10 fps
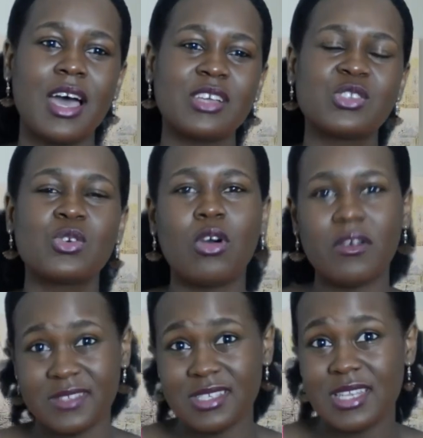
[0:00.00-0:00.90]
so
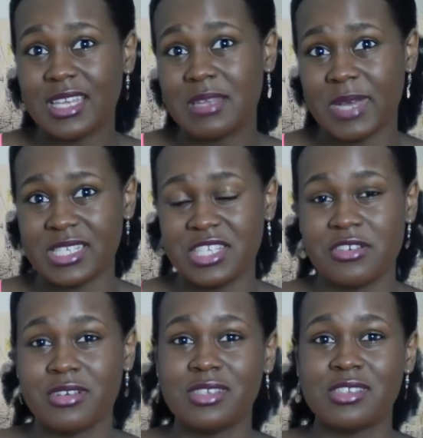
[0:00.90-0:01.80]
often and the
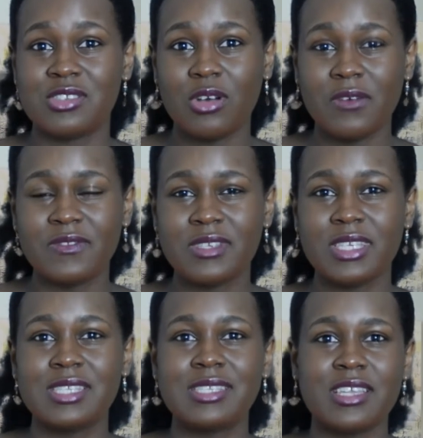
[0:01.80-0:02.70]
material is soft,
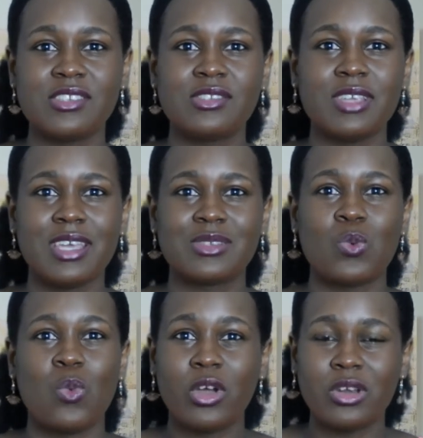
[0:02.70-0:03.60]
it tends to get
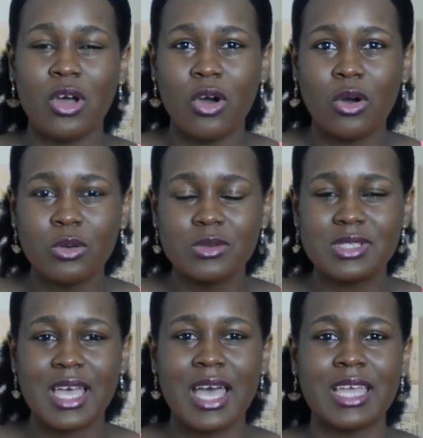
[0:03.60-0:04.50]
worn out
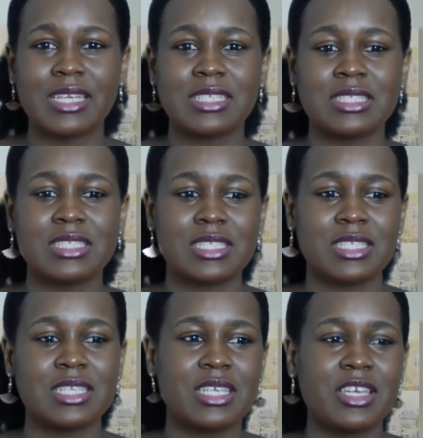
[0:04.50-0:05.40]
and
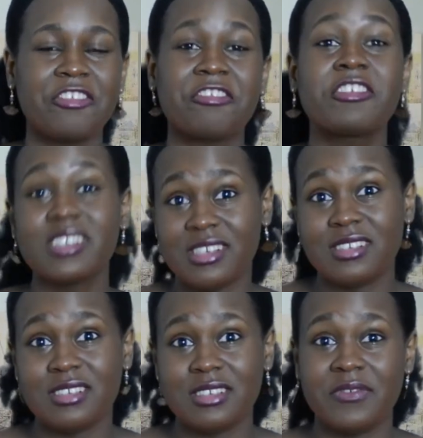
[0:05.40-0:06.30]

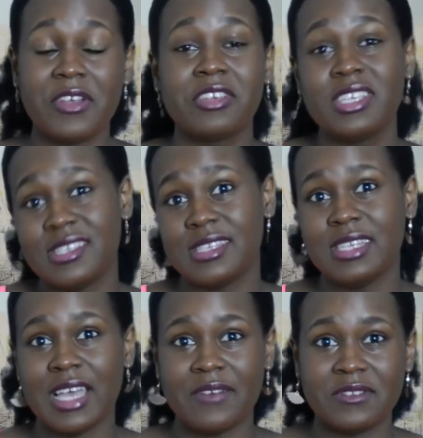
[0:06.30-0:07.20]
wrinkled very easily
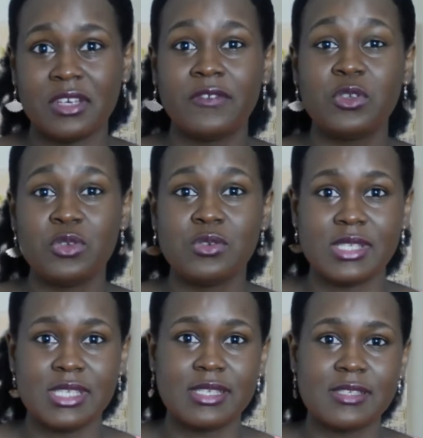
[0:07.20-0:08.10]
after a few
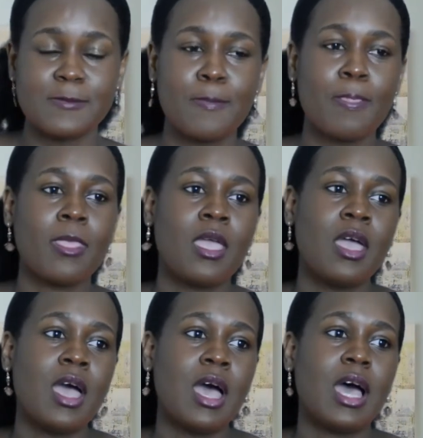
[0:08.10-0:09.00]
uses.
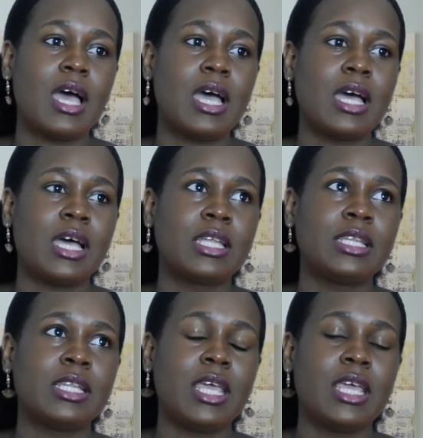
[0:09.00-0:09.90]
And
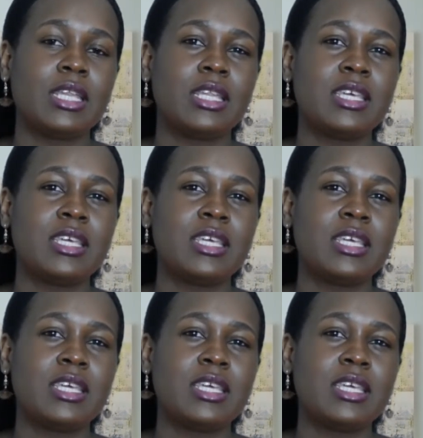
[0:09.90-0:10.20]
then